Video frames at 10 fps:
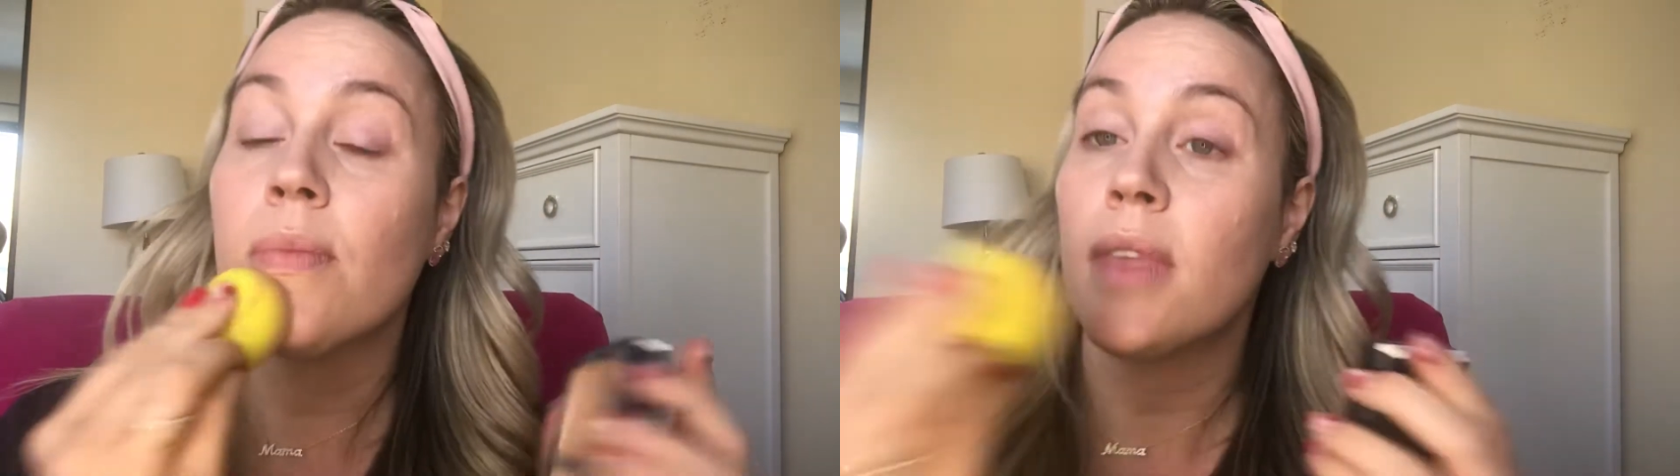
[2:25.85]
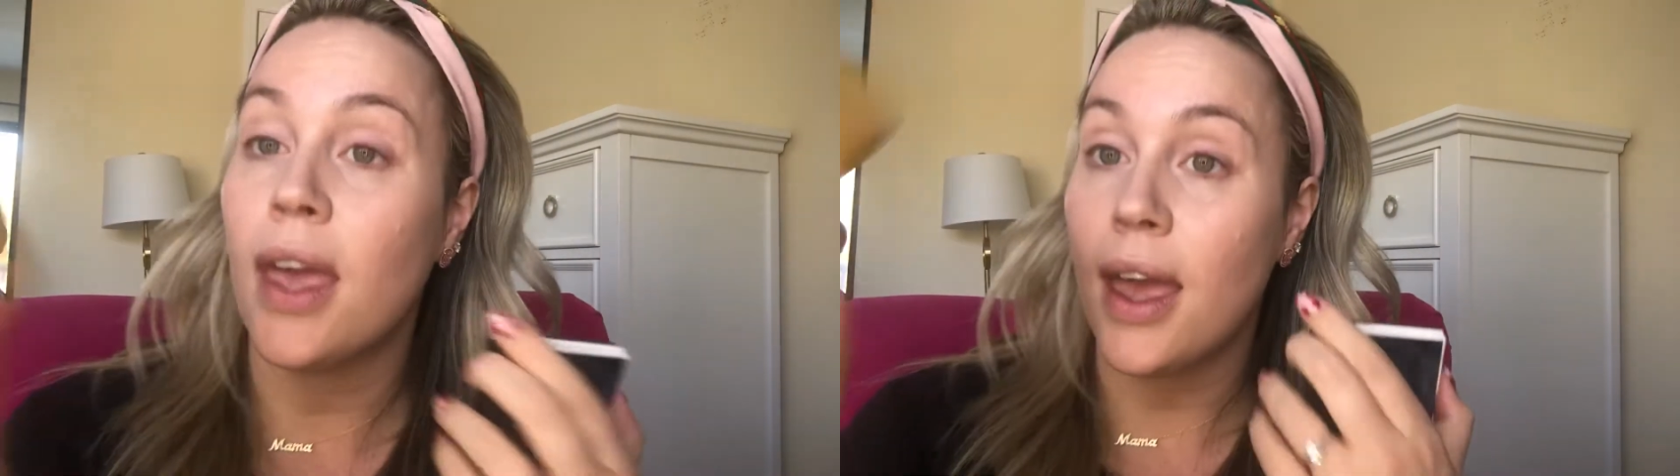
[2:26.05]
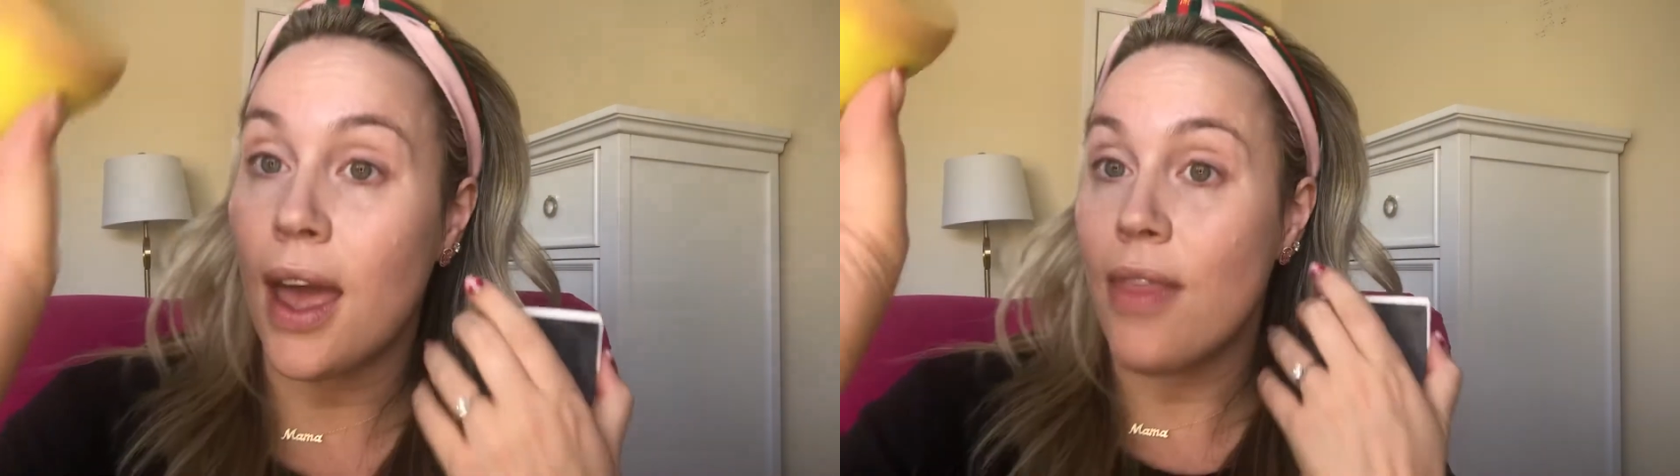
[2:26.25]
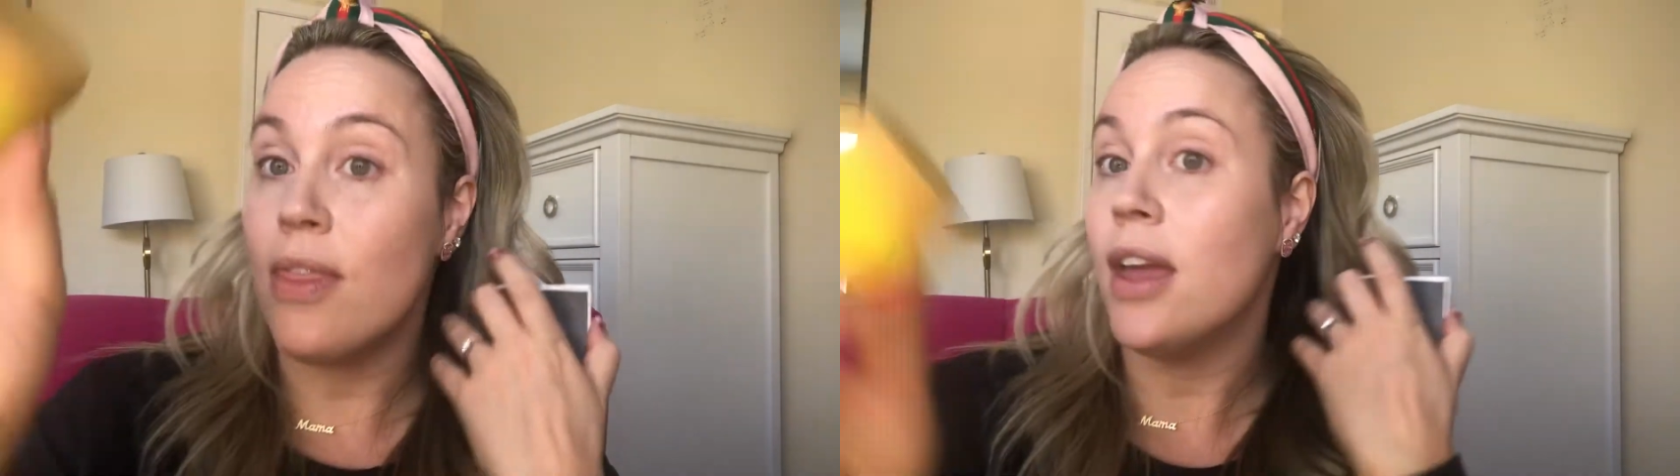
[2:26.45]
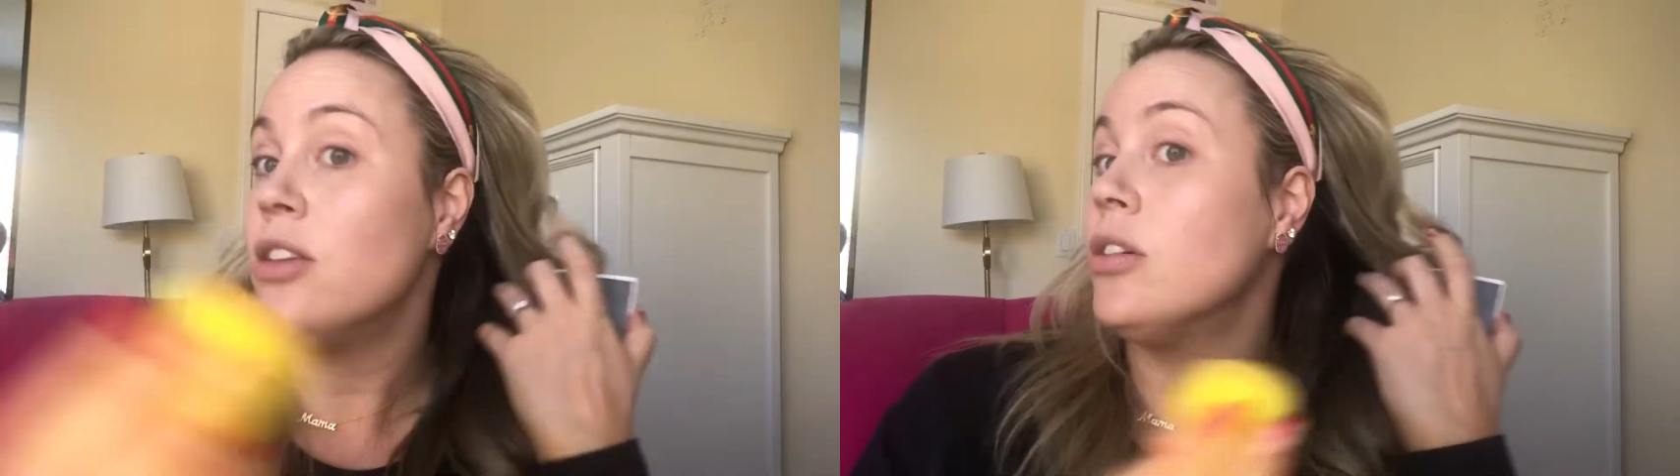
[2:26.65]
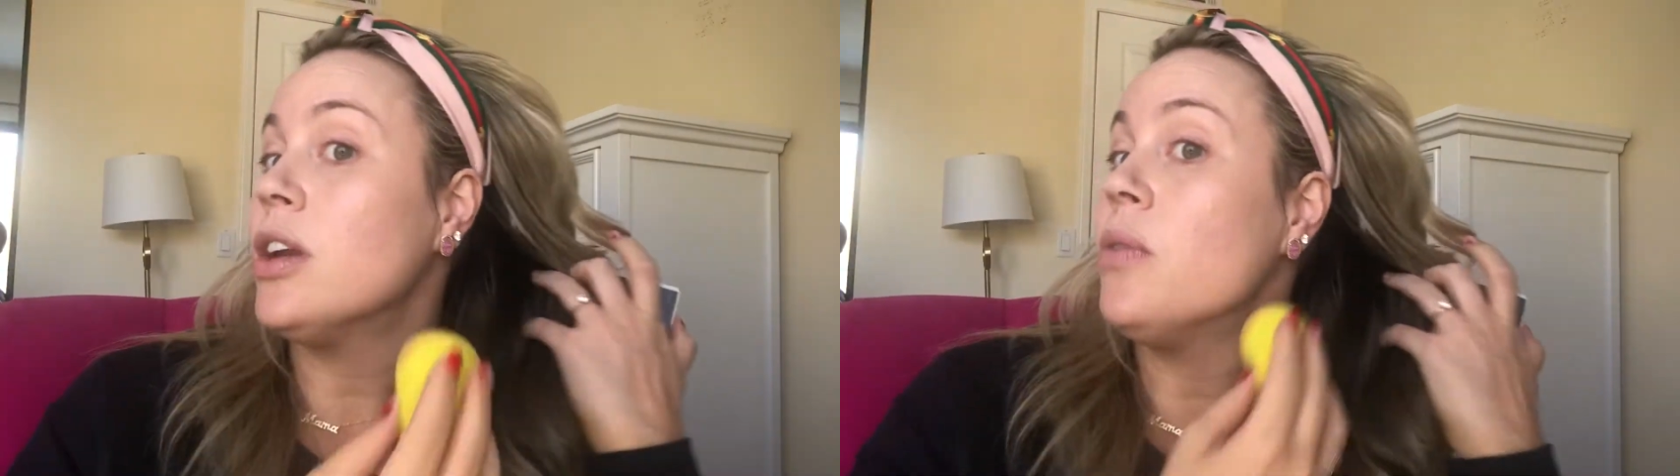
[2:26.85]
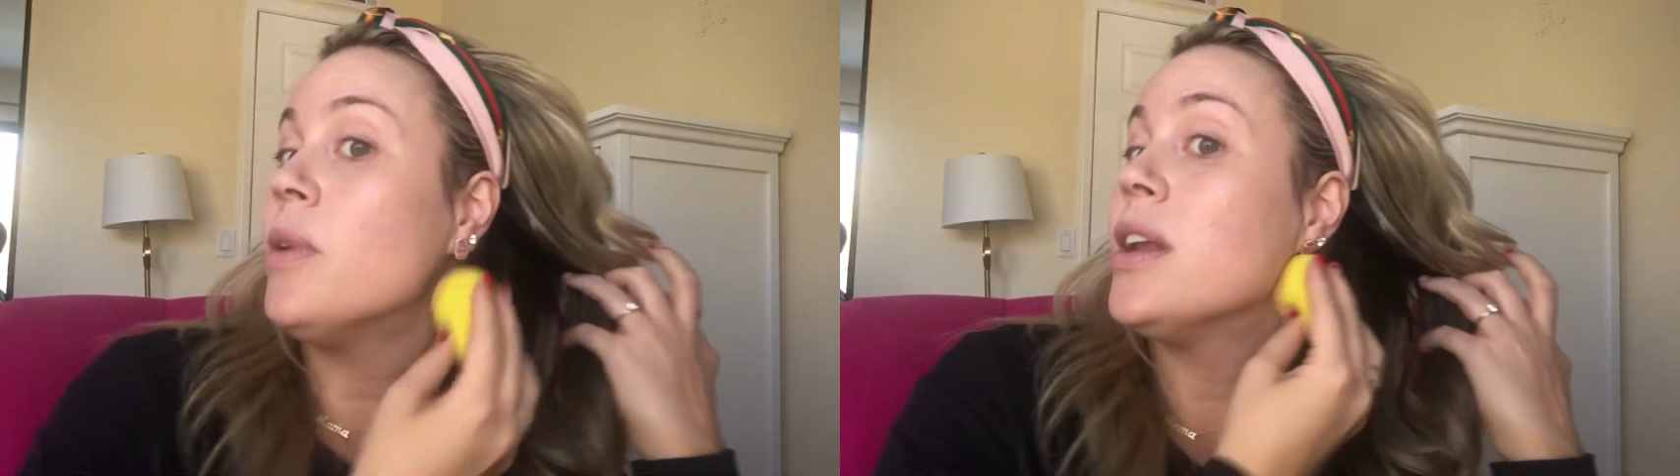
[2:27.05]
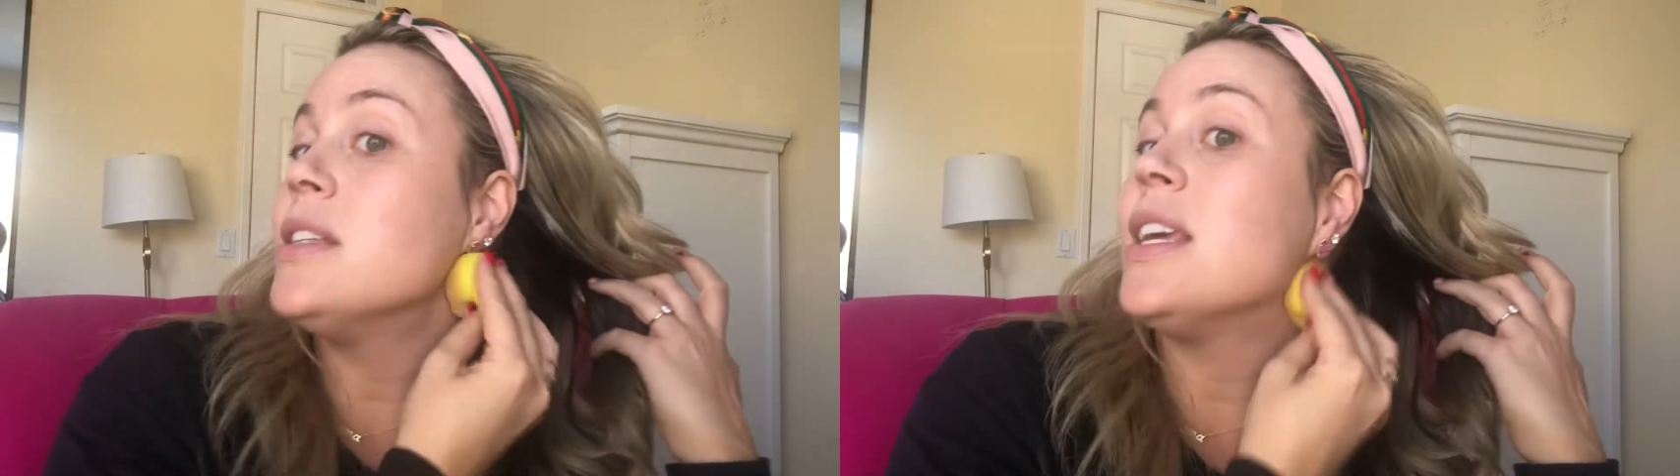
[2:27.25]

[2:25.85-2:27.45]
Okay, and then you're gonna wanna